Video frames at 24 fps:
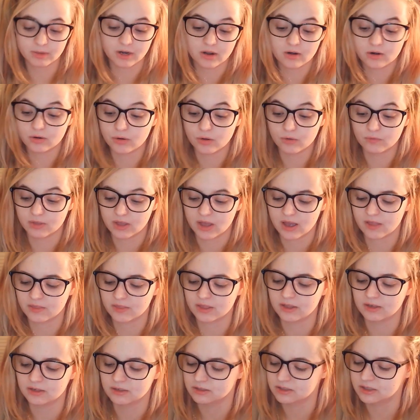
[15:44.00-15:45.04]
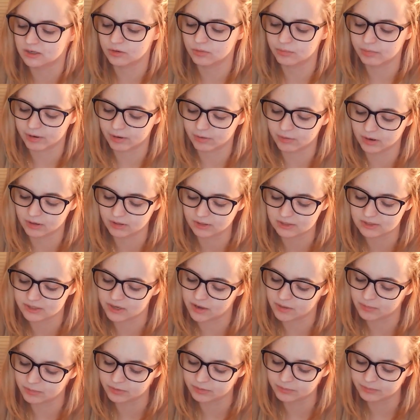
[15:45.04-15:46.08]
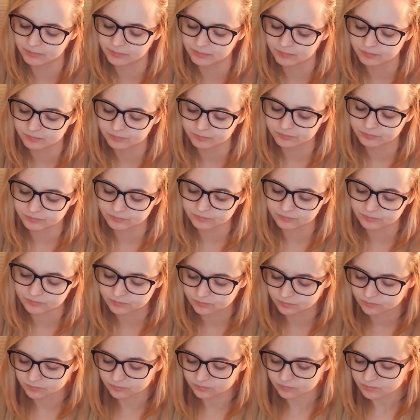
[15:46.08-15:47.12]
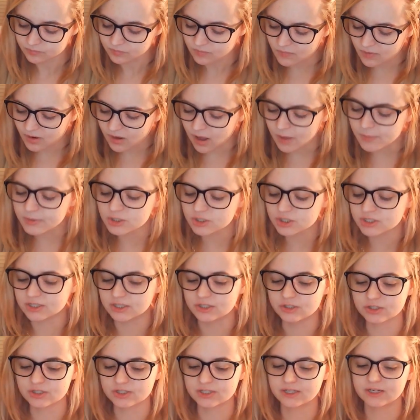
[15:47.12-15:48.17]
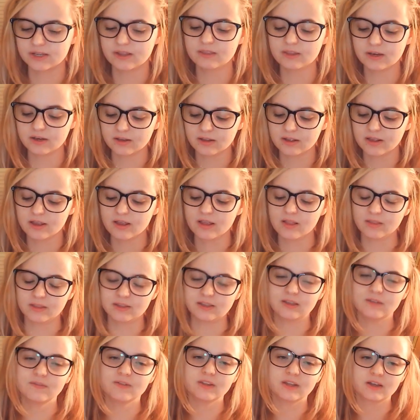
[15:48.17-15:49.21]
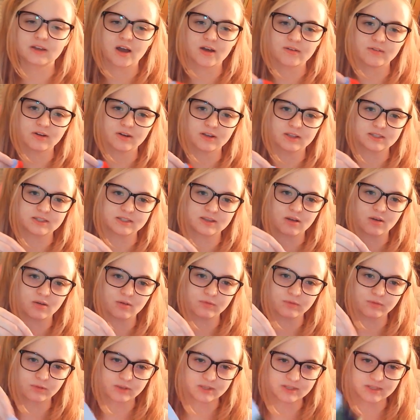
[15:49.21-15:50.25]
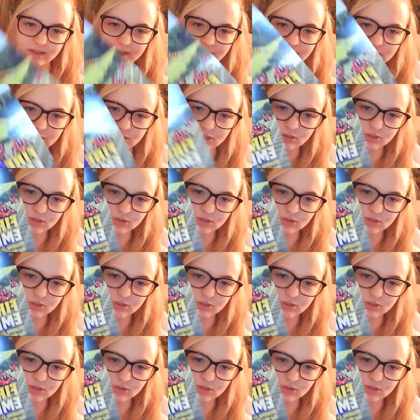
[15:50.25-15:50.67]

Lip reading: I don't know if they had that in Nintendo Power at the time, but I mean, it's just interesting. And then, like, even the cover itself looks like it's